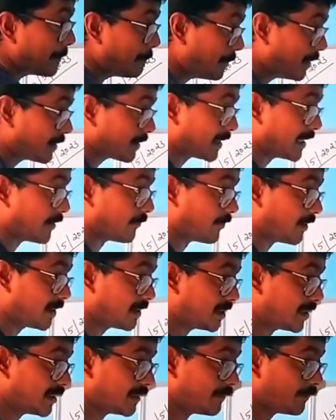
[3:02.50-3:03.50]
temporary
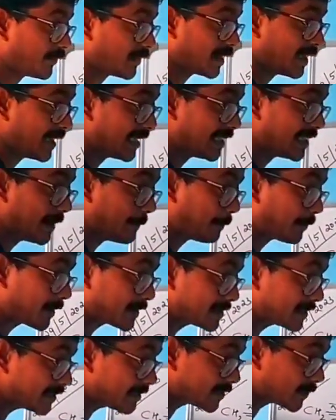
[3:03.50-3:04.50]
effect in the
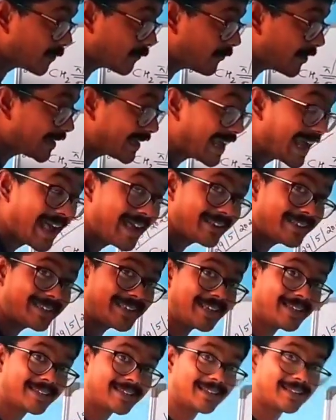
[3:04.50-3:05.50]
presence of an
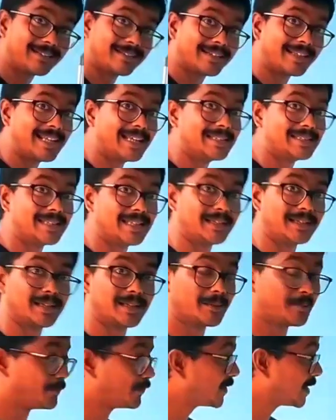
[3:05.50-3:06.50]
attacking
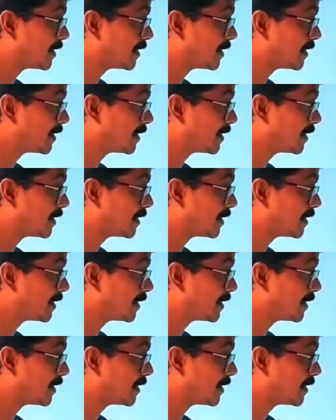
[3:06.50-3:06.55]
reagent